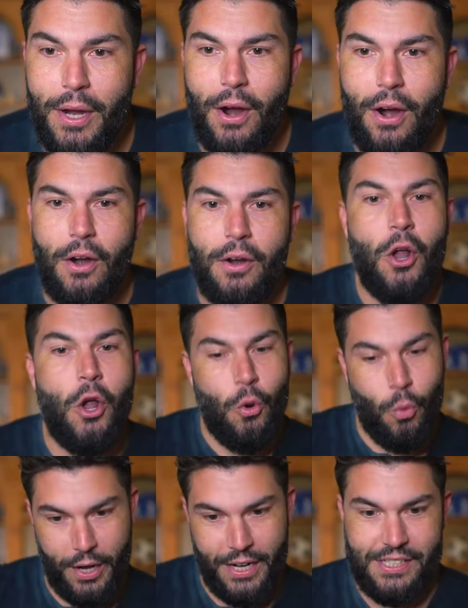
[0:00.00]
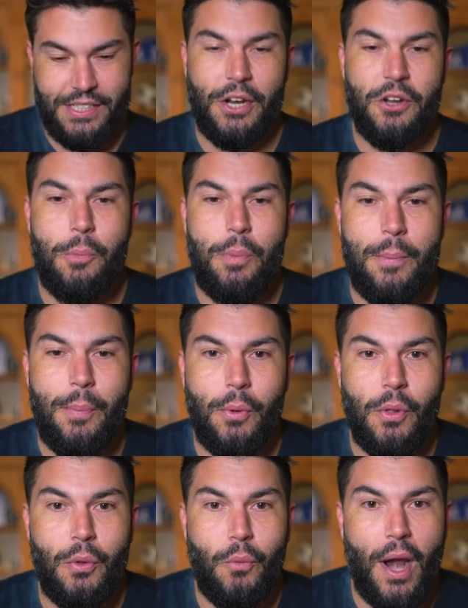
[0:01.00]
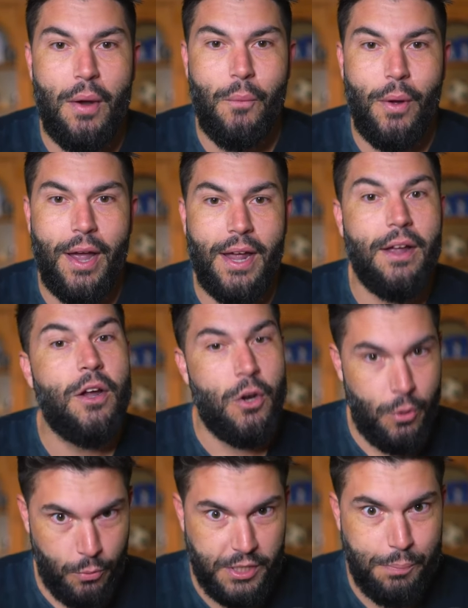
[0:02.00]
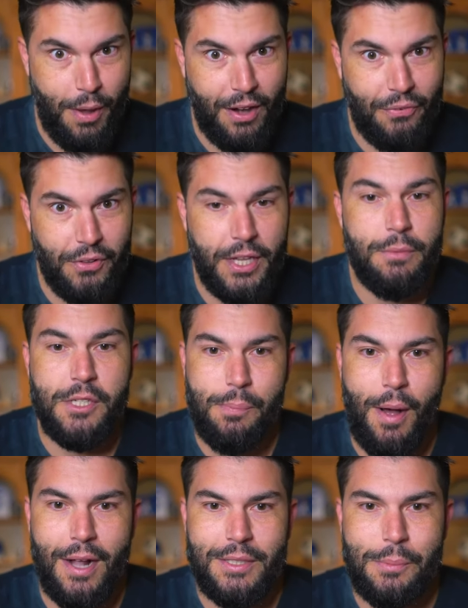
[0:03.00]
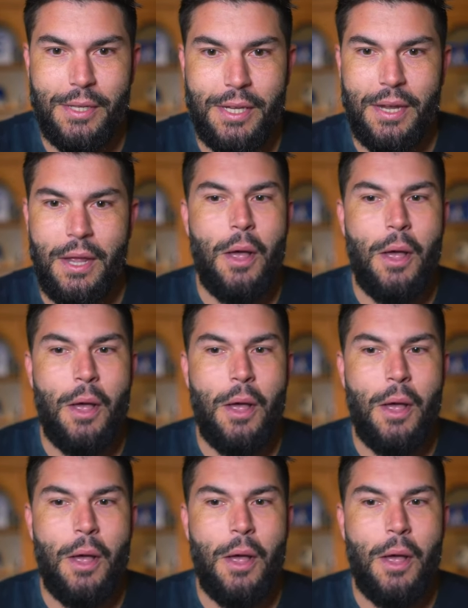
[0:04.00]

guard. We're going to steer the people in the right way, respectfully, responsibly.